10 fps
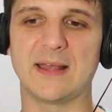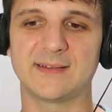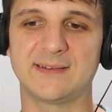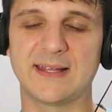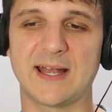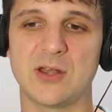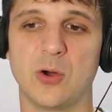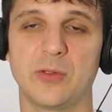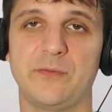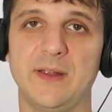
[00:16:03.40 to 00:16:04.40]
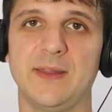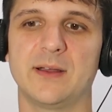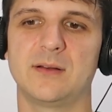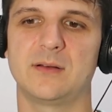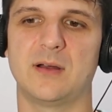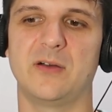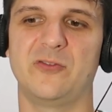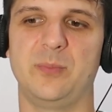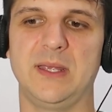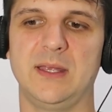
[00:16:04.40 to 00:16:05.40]
As I said, I know the feeling
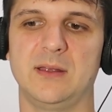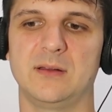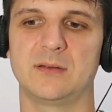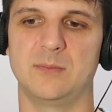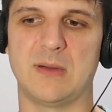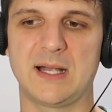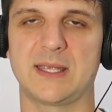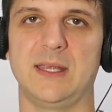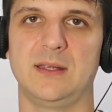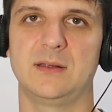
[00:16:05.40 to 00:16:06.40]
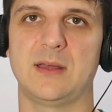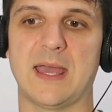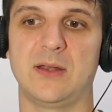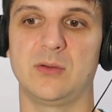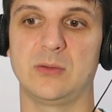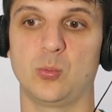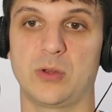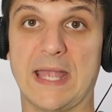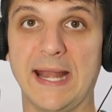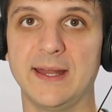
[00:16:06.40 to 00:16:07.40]
of being Maki and
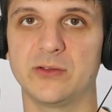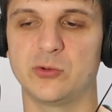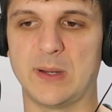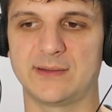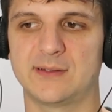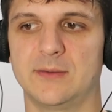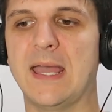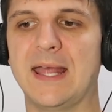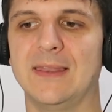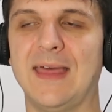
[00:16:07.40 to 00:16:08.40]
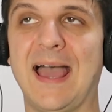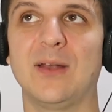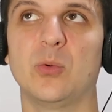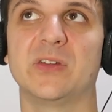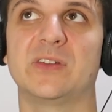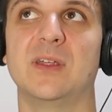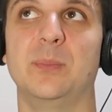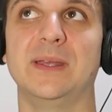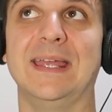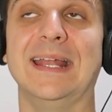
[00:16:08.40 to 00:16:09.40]
getting Tsubasa. And that was the
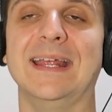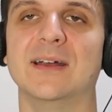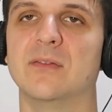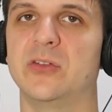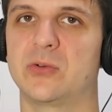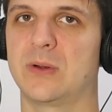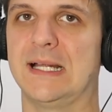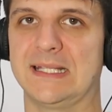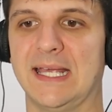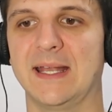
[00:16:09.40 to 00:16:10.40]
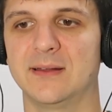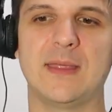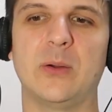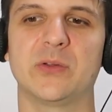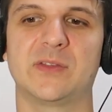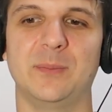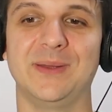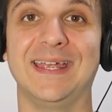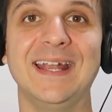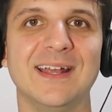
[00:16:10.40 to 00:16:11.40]
beginning of the story, not the end. That was the
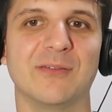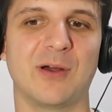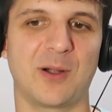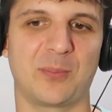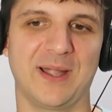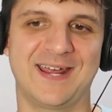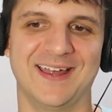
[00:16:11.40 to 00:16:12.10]
beginning of the heartbreak.